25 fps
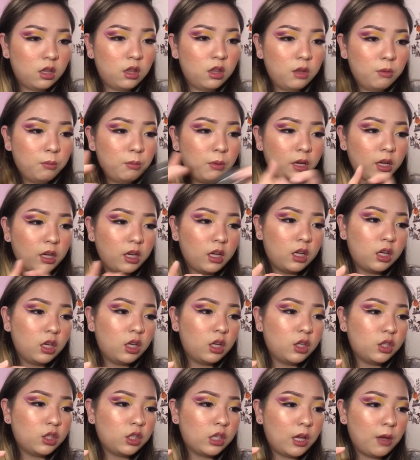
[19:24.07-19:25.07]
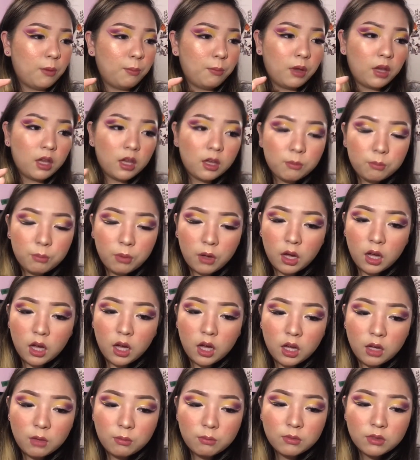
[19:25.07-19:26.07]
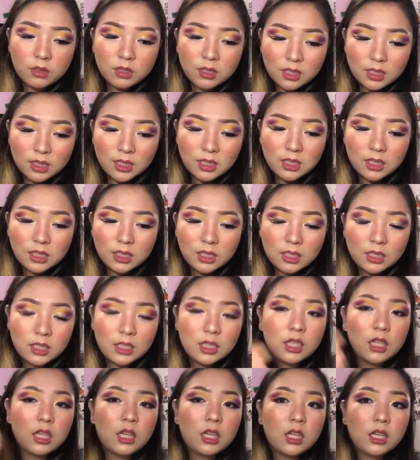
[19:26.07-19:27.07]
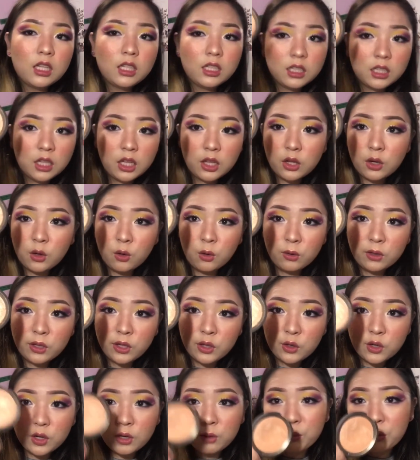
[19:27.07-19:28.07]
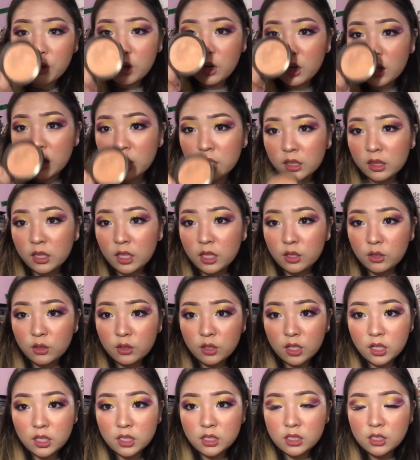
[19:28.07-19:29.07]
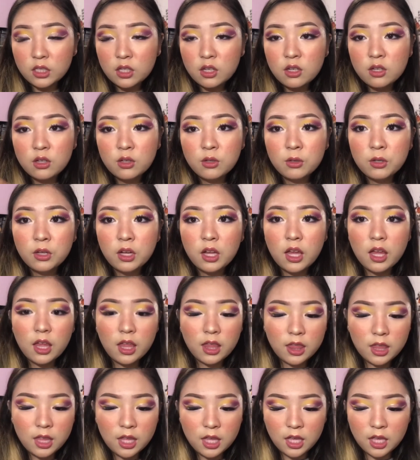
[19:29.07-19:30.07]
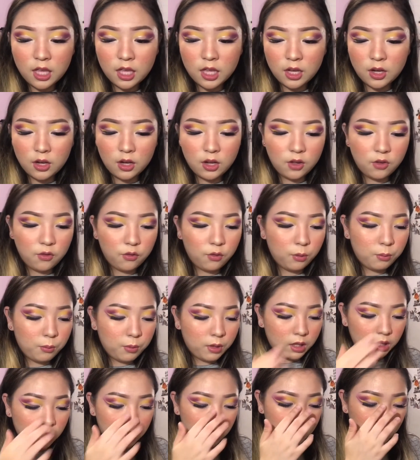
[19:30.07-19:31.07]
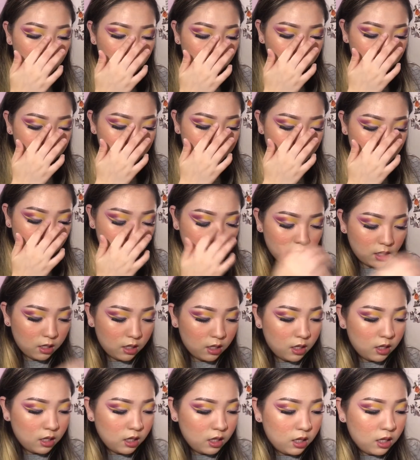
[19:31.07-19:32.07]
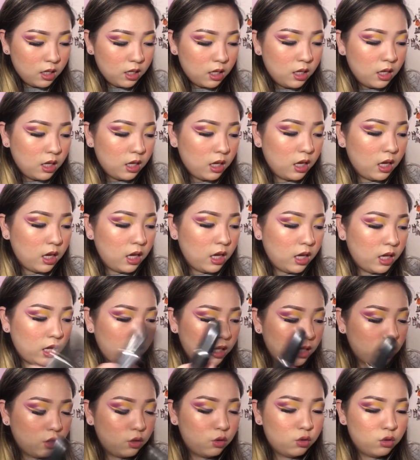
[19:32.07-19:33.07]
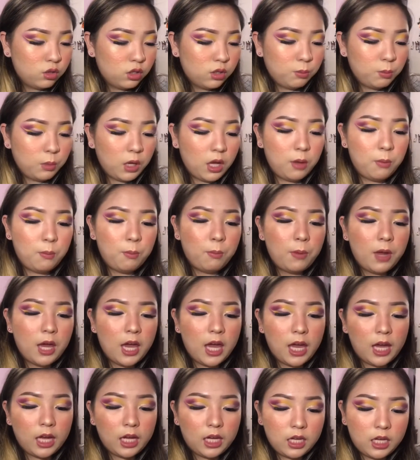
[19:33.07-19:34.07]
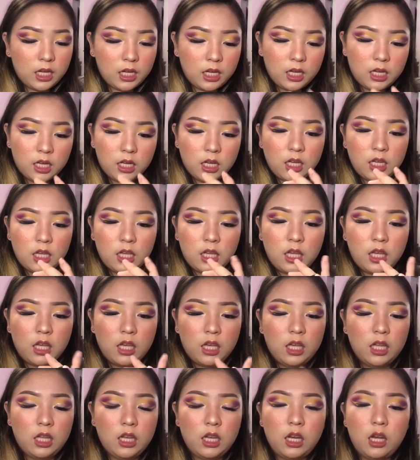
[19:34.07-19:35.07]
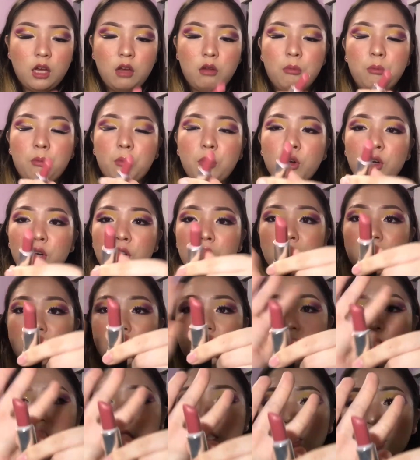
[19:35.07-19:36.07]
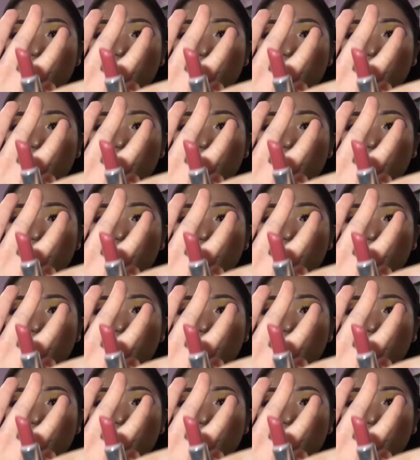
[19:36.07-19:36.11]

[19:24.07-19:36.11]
the Becca Champagne Pop, another Holy Grail product that you guys know. And then for my lips, I use my MAC in Myrrh. This is